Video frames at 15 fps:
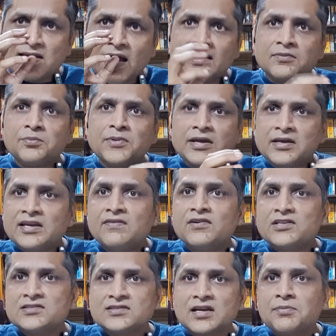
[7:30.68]
that may give
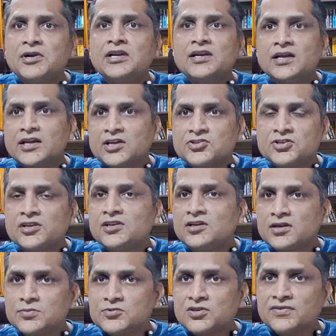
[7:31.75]
us some indication in
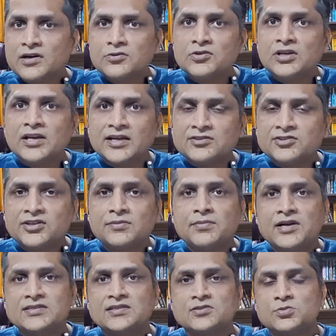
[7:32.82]
terms of how the electric
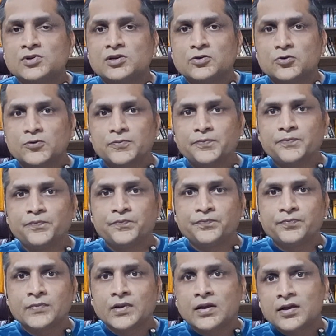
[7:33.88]
buses will go.
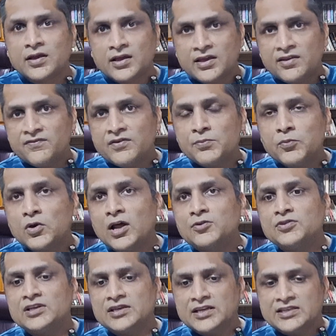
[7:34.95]
If you pull
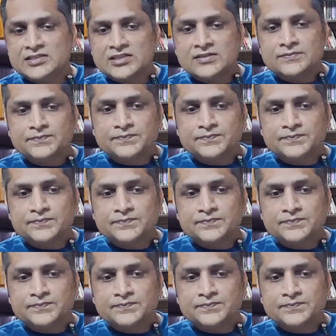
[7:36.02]
out the data,